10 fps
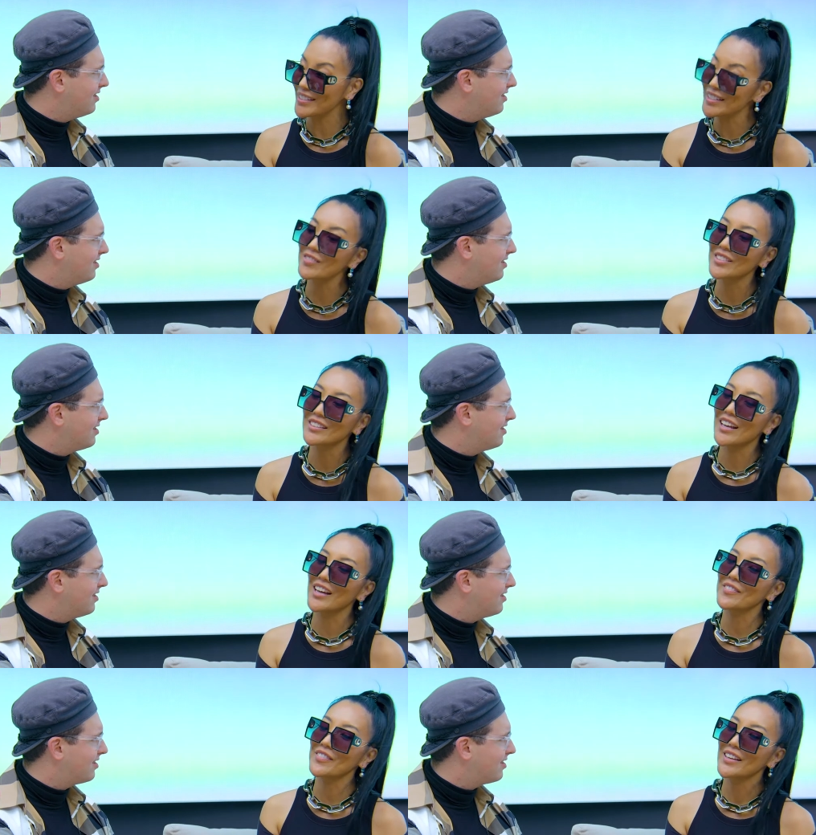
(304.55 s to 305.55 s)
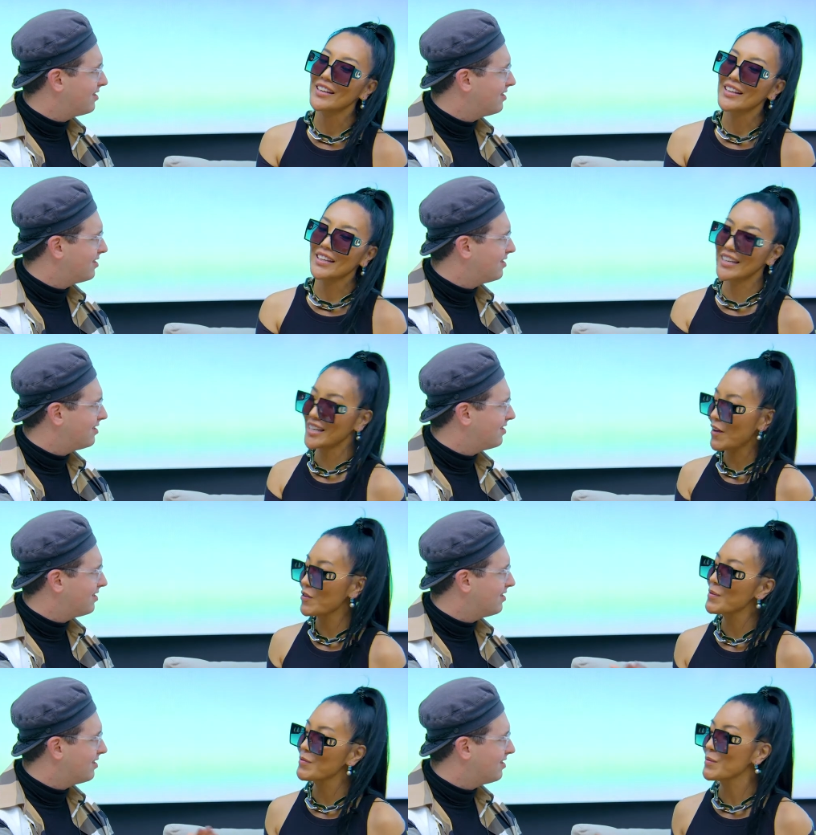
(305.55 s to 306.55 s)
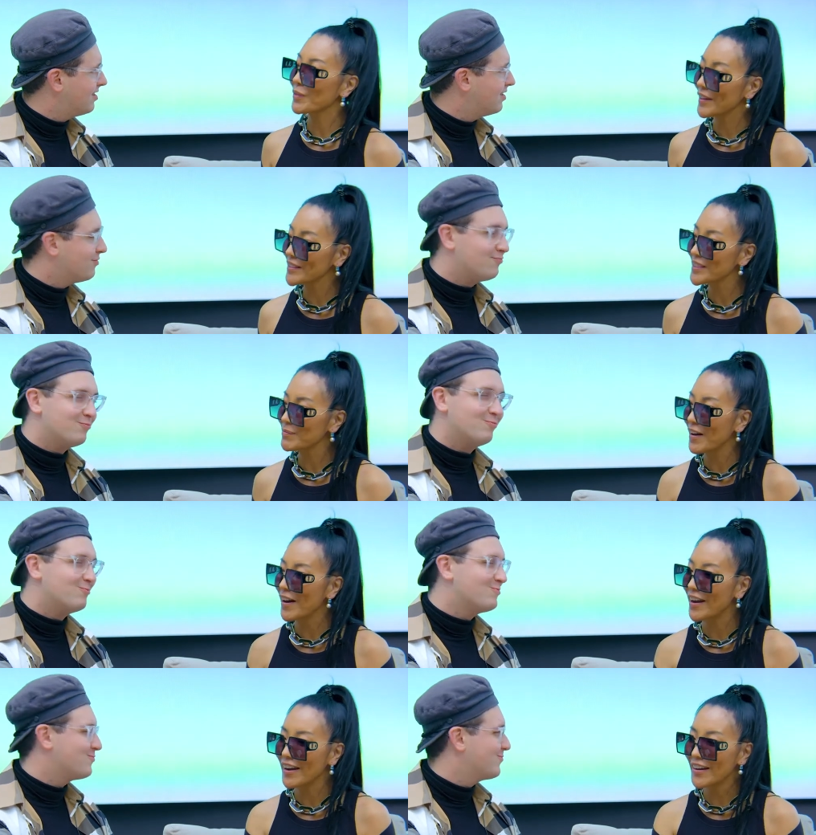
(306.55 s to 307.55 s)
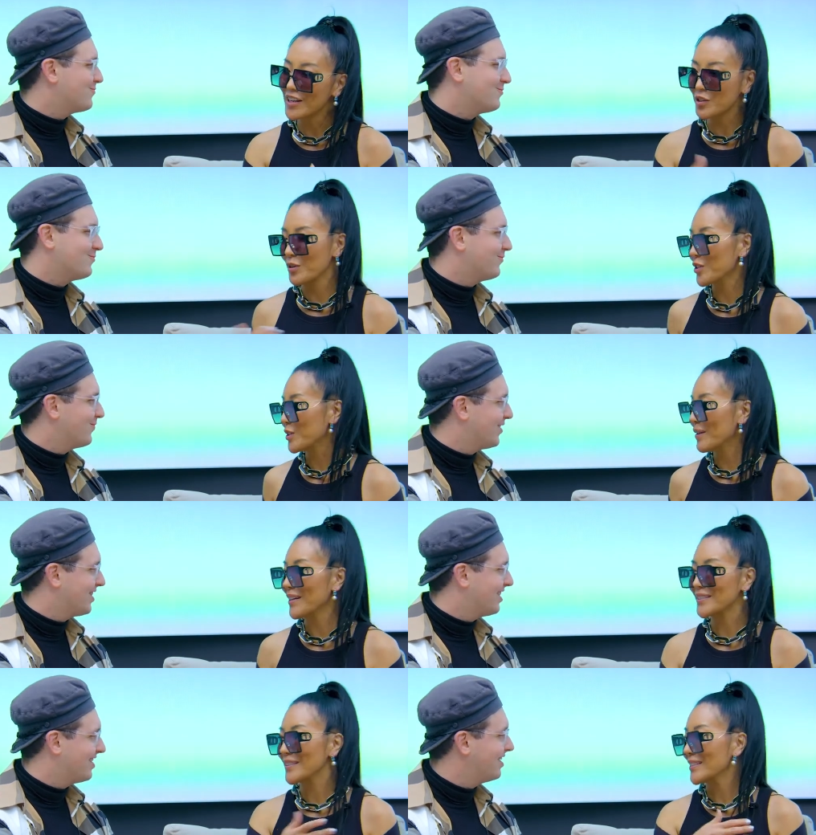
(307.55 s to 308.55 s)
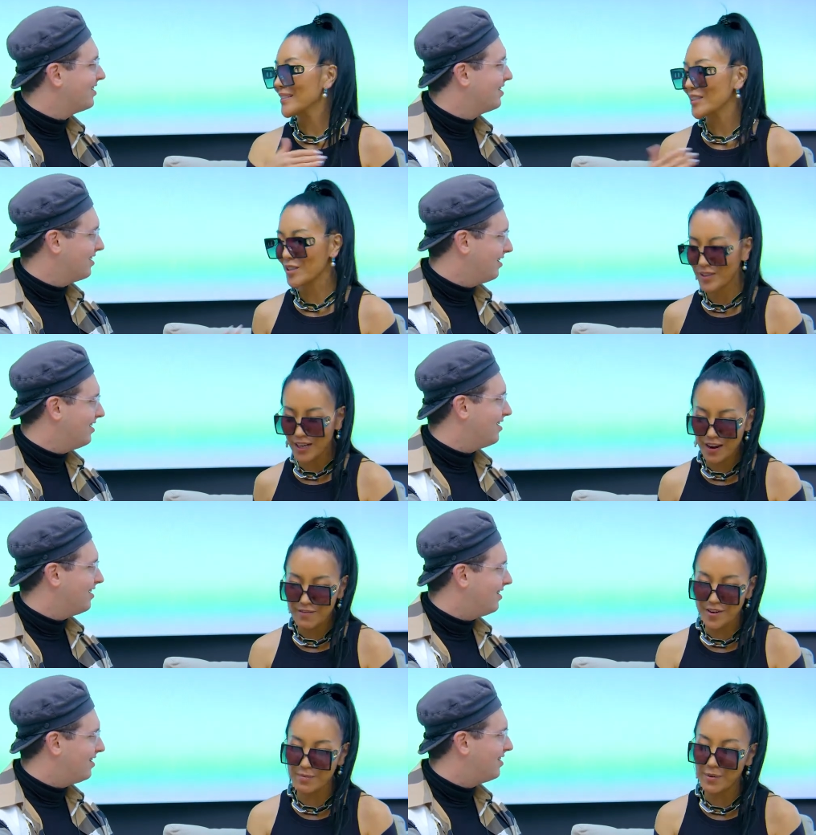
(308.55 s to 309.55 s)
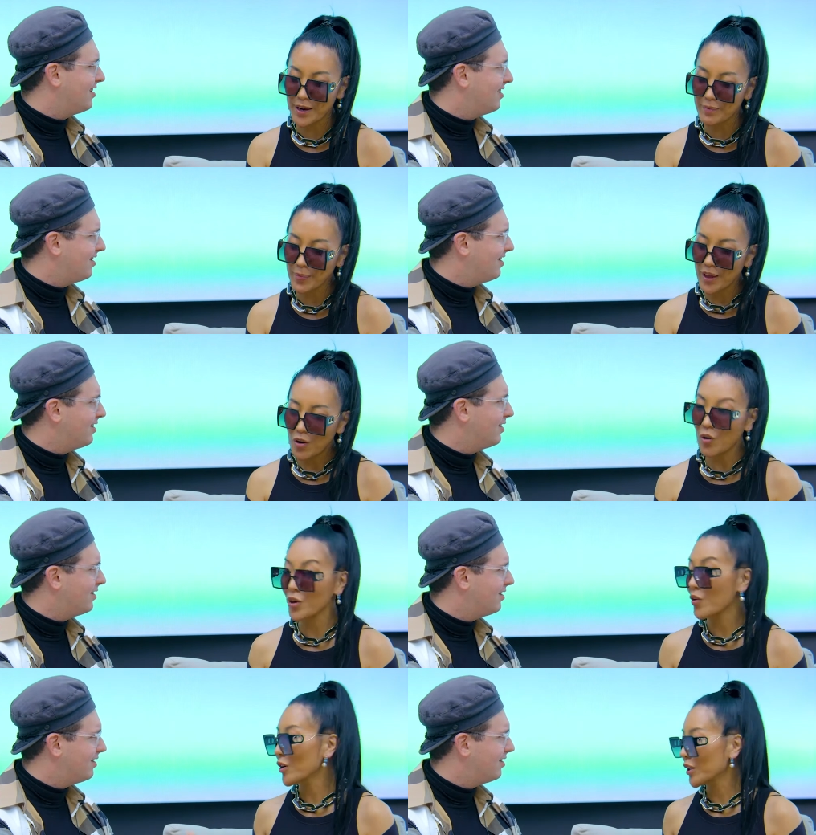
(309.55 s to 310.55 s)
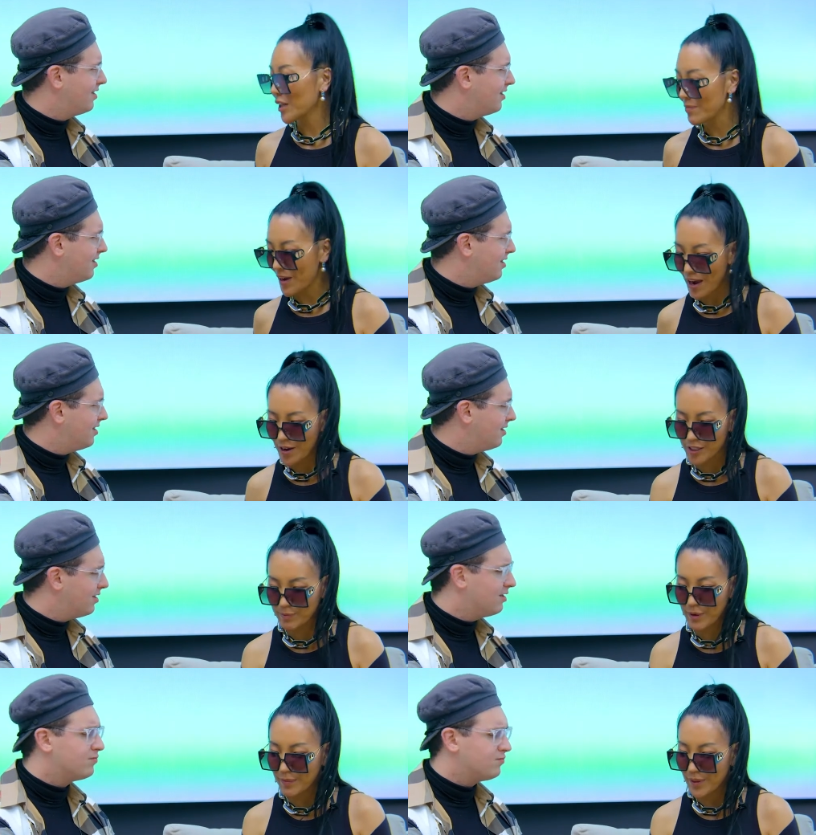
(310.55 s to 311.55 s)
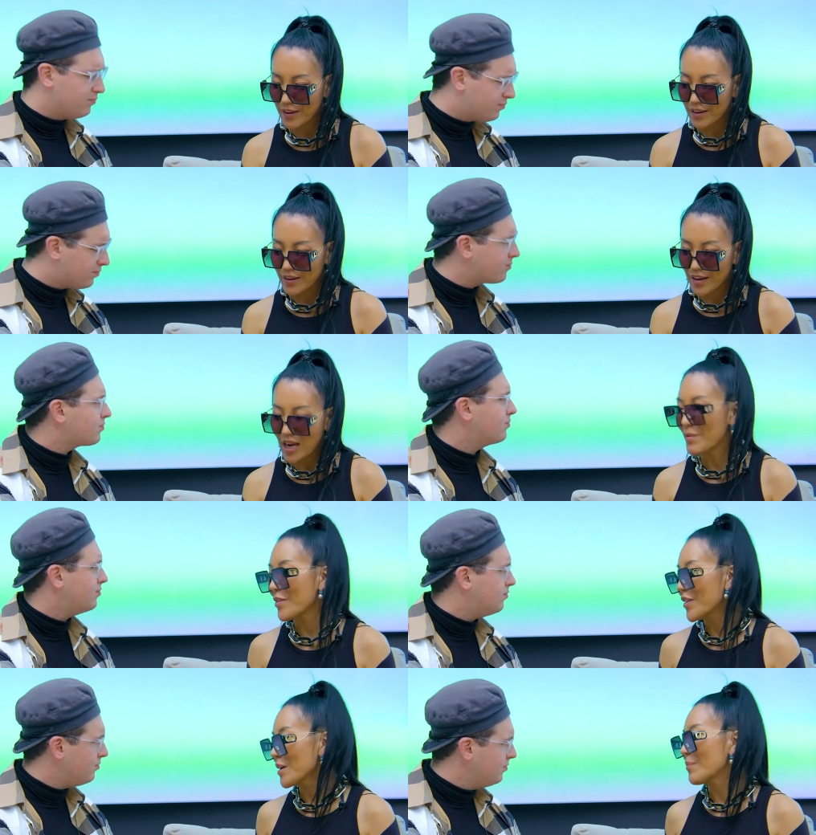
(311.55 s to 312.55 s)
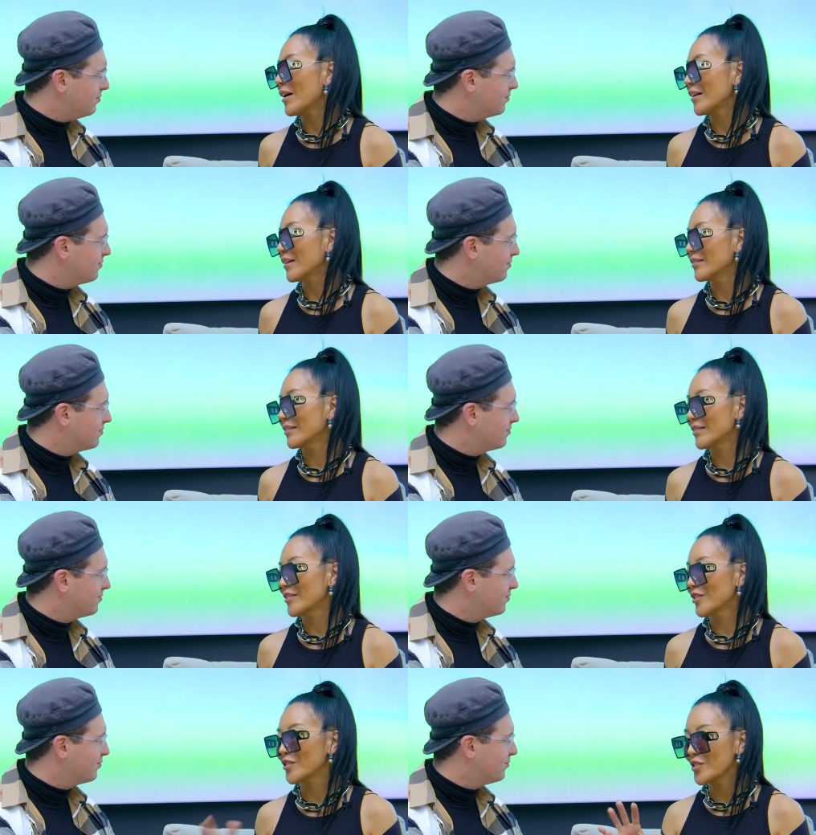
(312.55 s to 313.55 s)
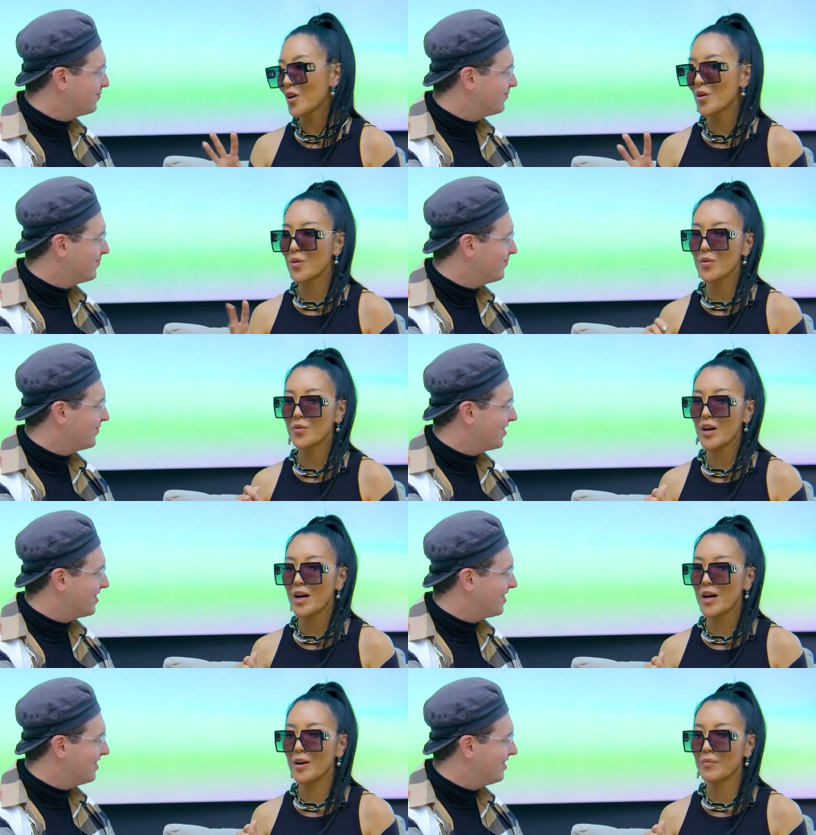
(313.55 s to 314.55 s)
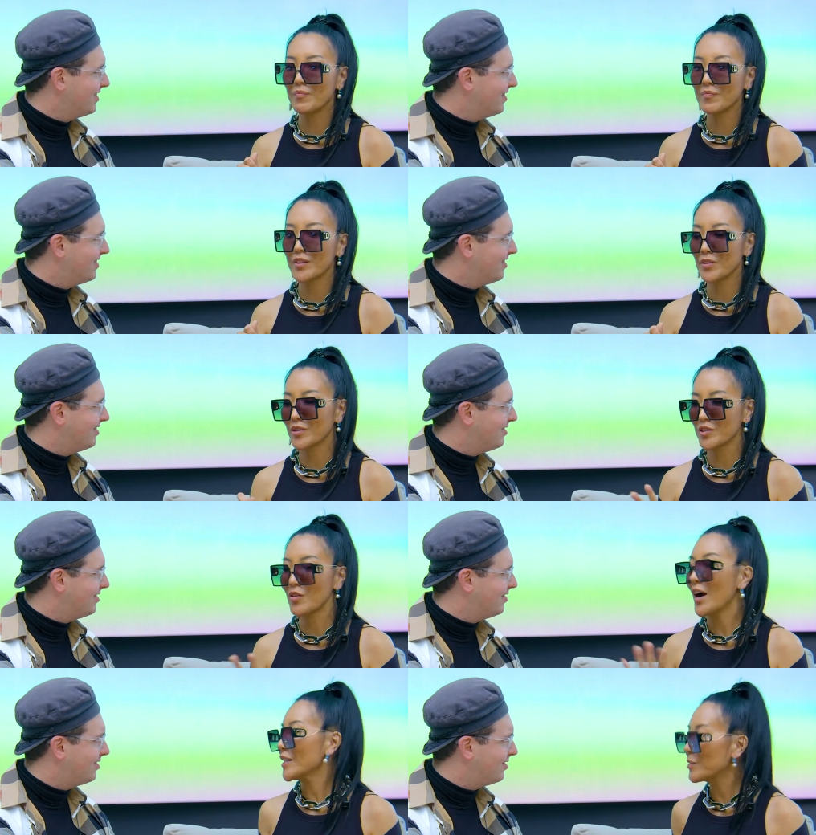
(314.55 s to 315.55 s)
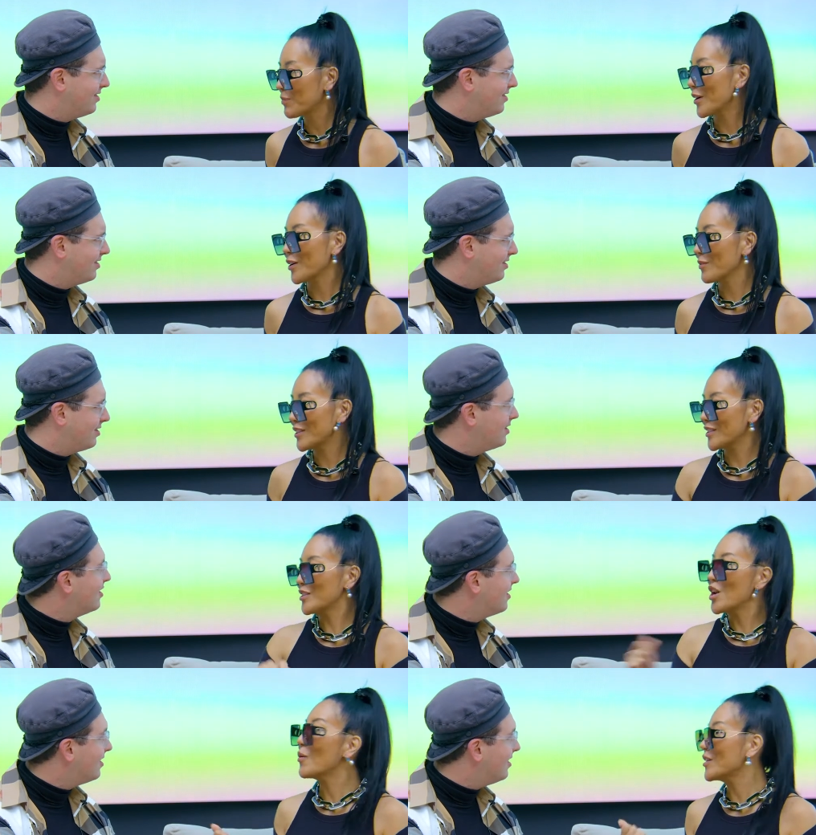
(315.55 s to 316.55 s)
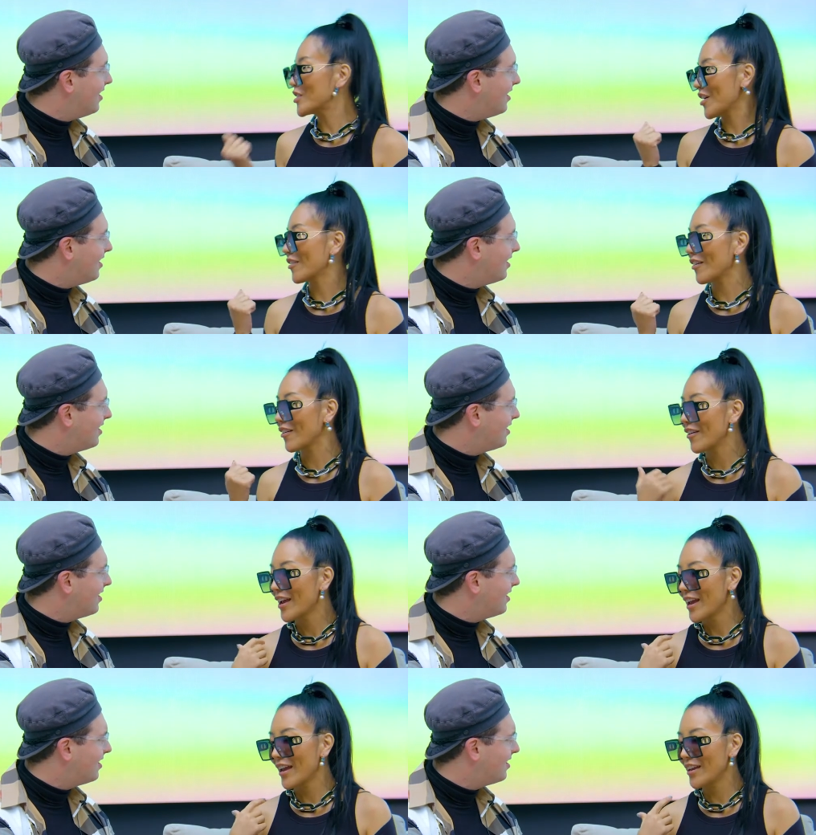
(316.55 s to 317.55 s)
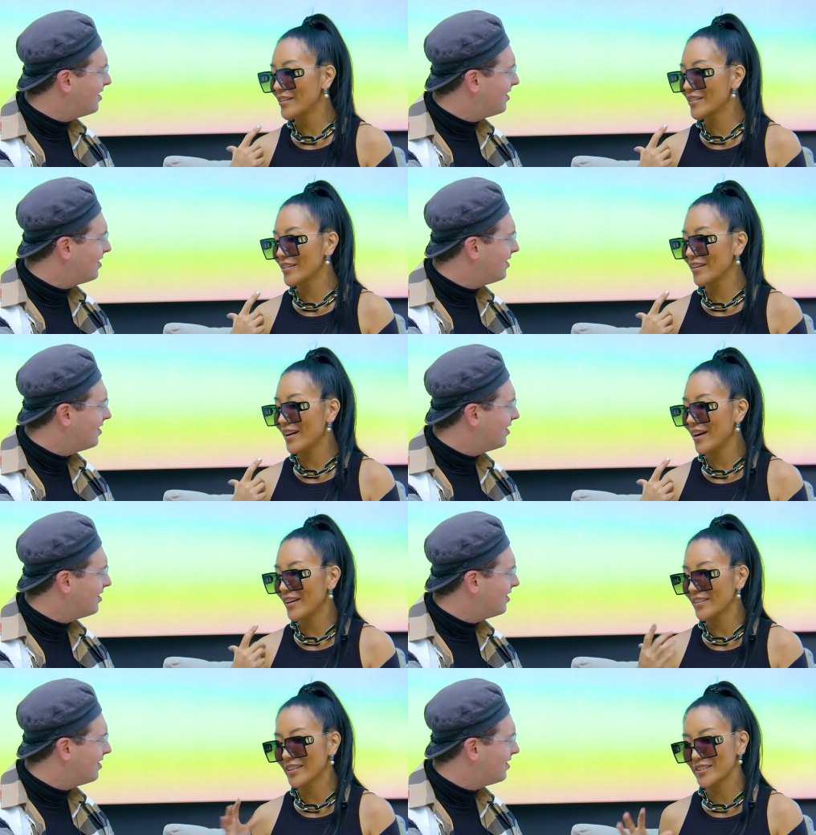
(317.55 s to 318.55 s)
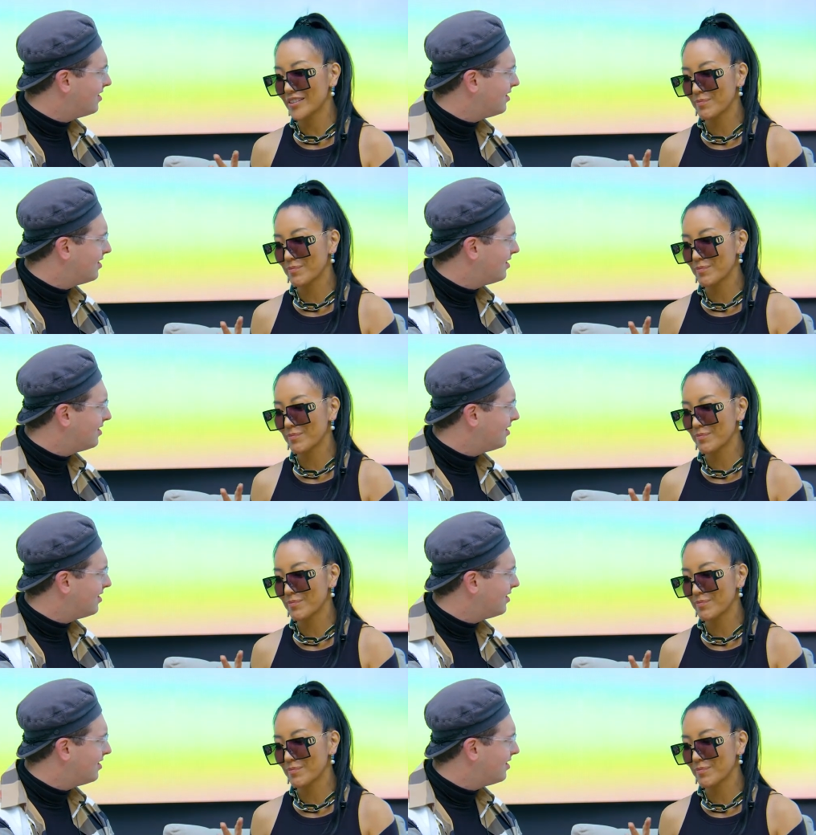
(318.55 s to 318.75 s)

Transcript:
Speaker 1: in real life can never be replaced by Twitter Spaces or whatever, but or, or Clubhouse. But I mean, think about it there's no um, you know there's no icebreaker. We just know each yeah. other, and I think it's